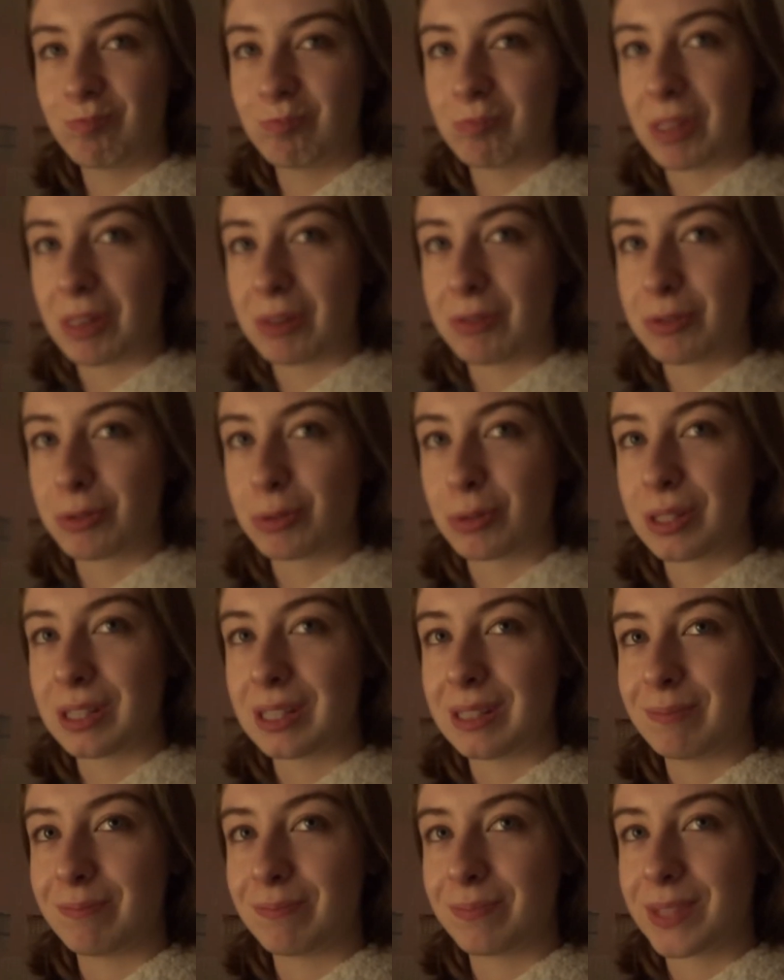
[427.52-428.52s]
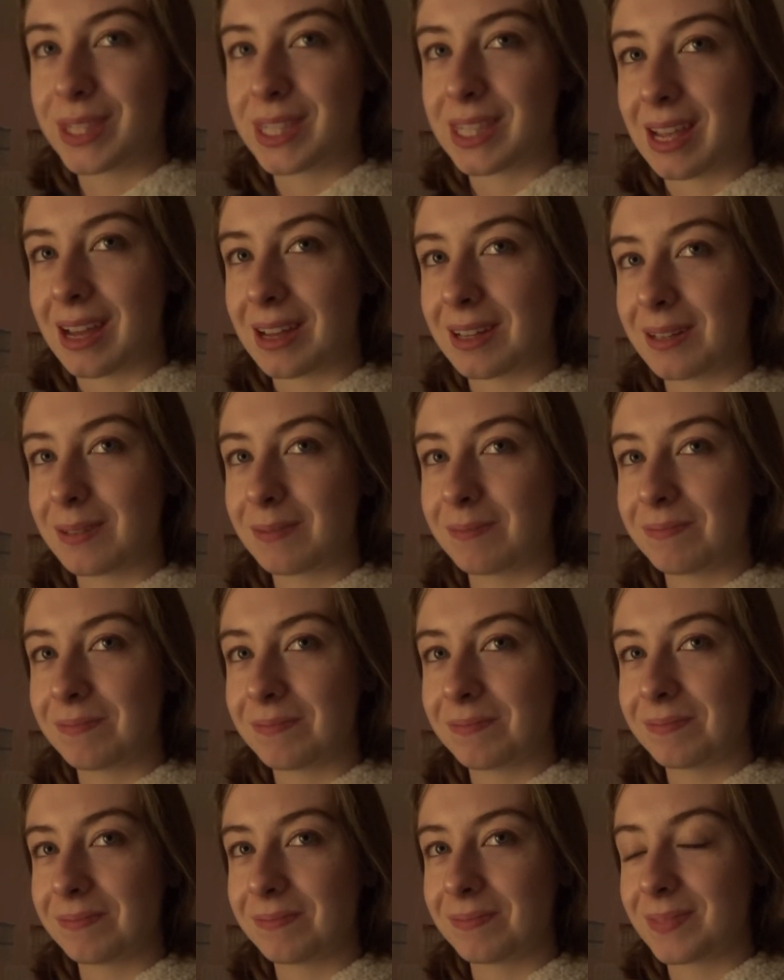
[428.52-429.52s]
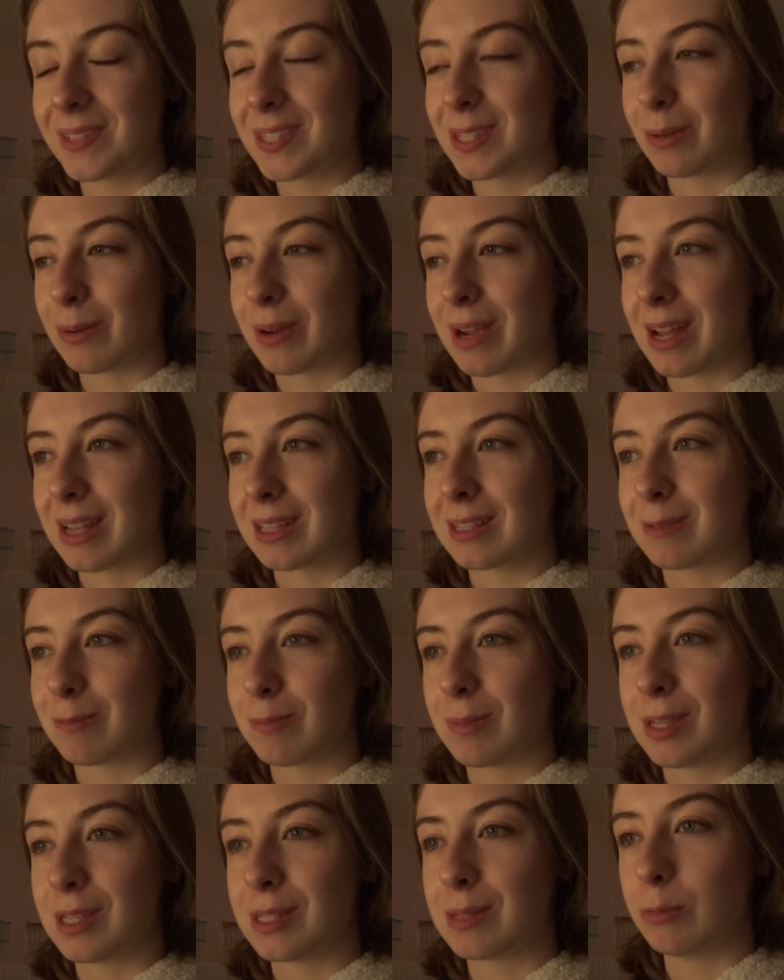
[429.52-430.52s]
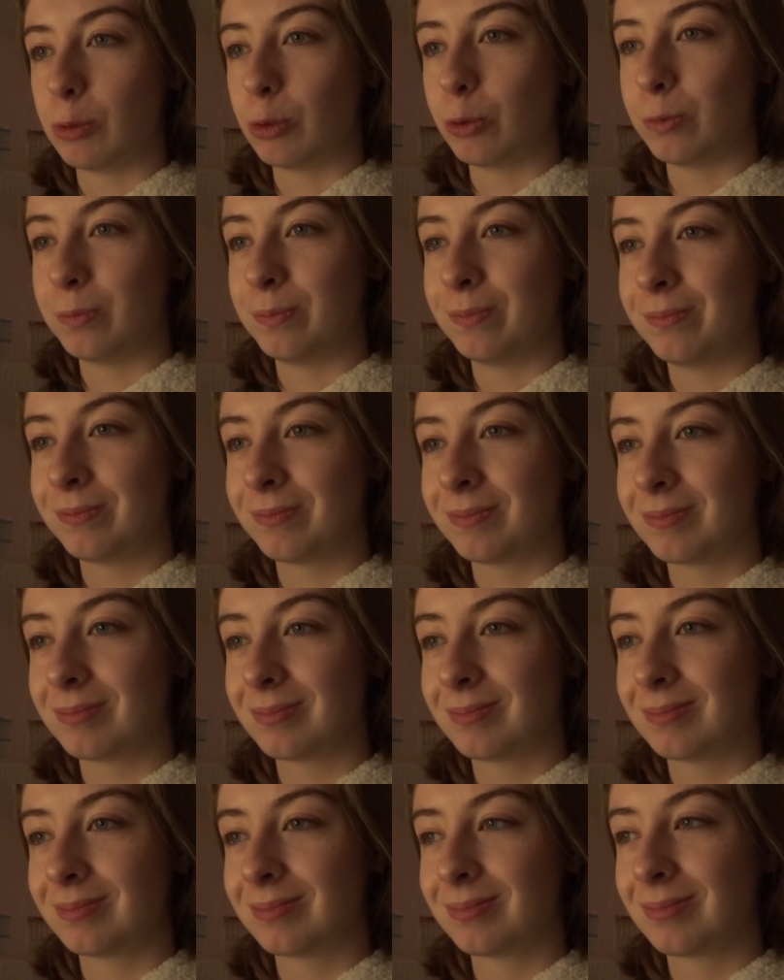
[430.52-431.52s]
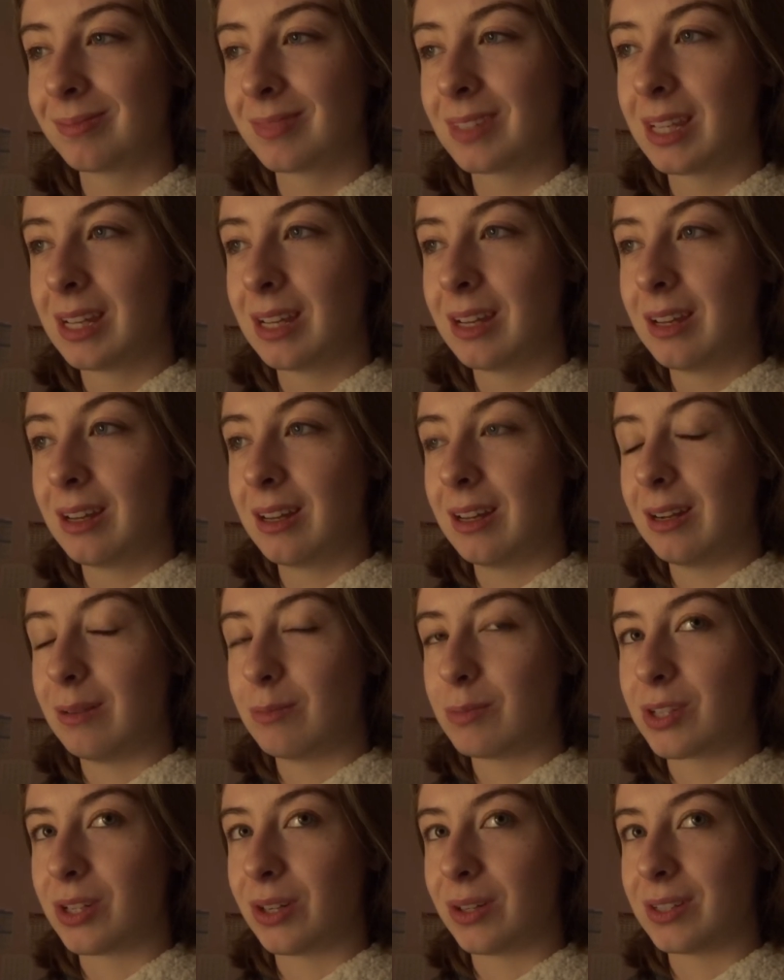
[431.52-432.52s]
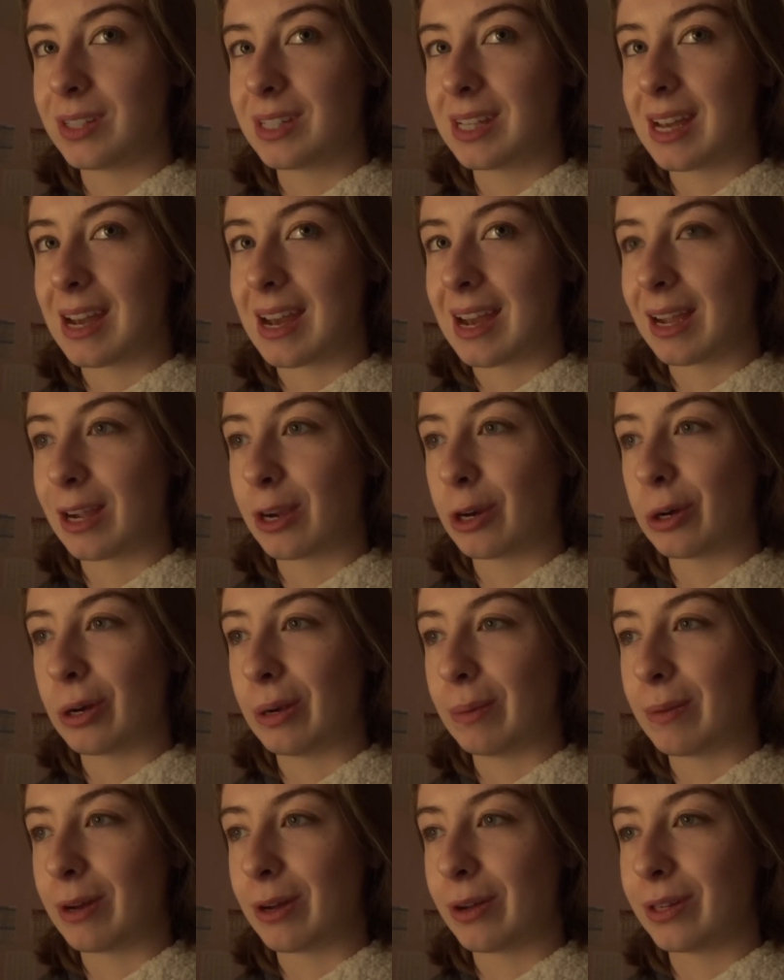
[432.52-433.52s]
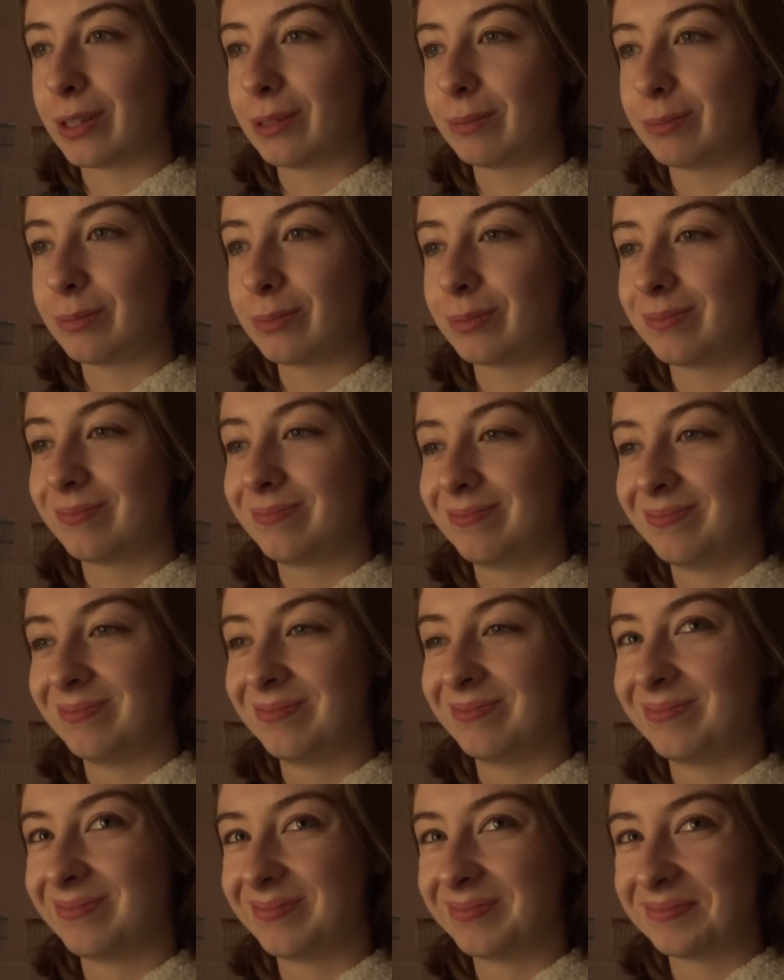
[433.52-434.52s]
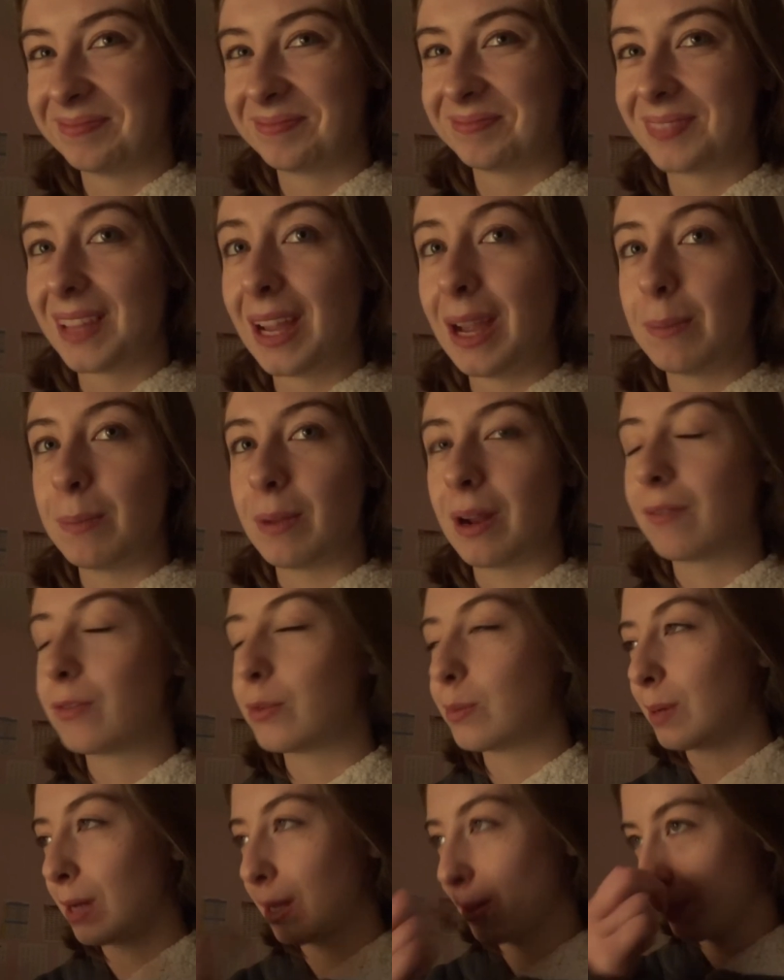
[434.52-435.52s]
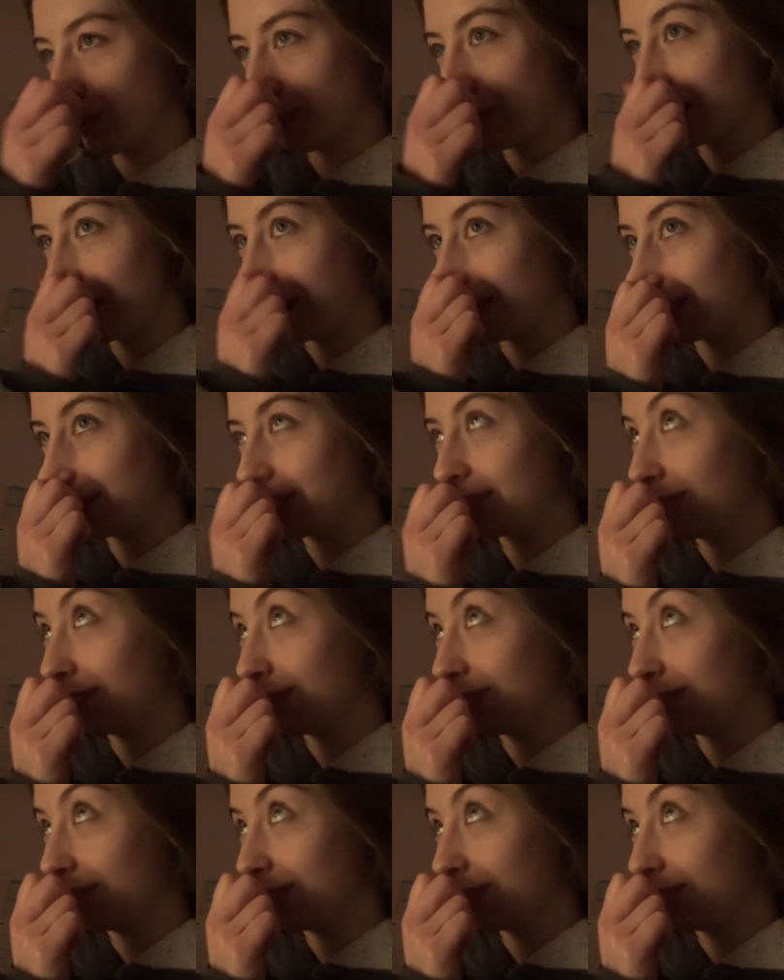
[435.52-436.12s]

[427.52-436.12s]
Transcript: And it was really sad. So I had something small. I'm starting to get hangry about it. I have to pick up a snack